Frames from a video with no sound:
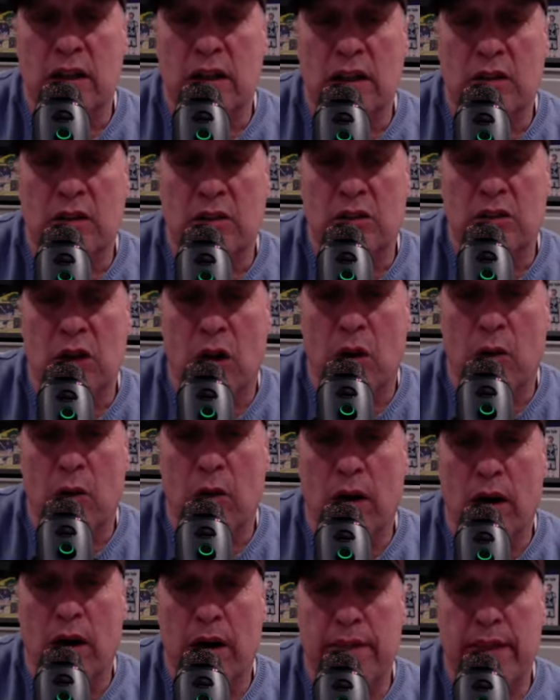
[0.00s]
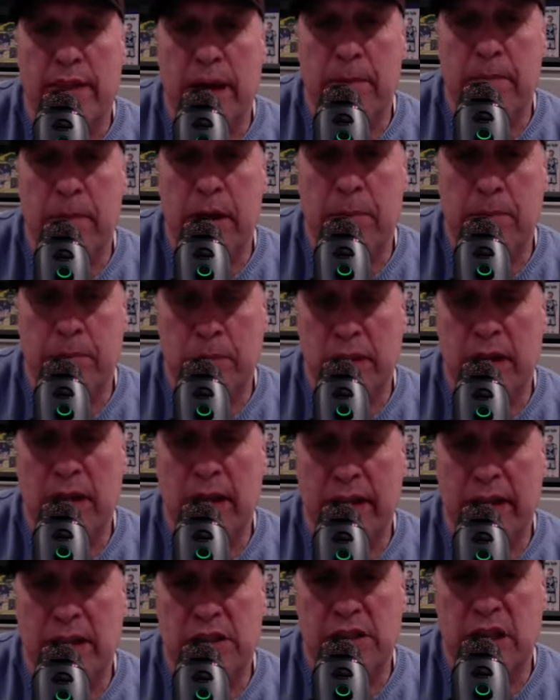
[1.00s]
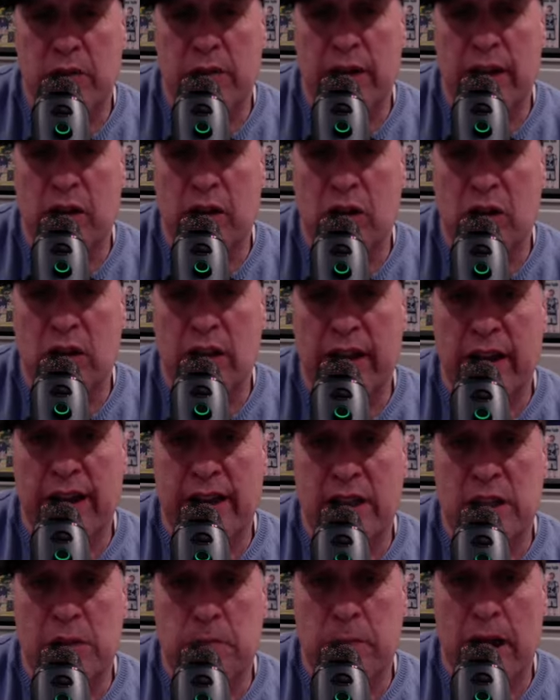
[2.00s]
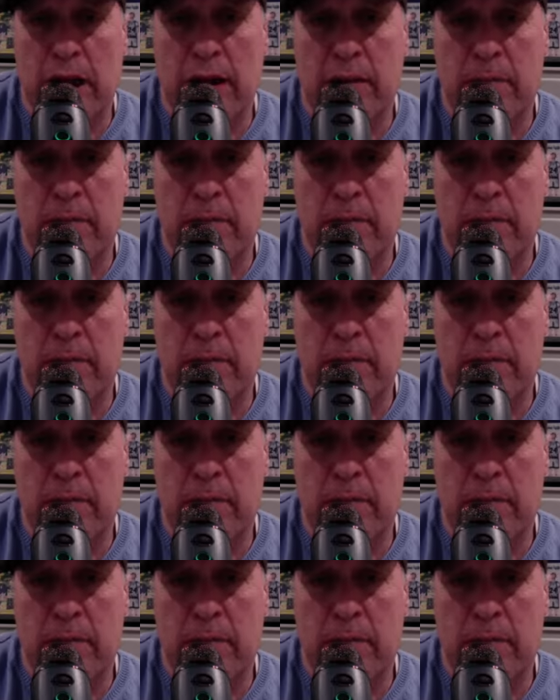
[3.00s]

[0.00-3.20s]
So that might be, like you said, Ray, a good landing spot.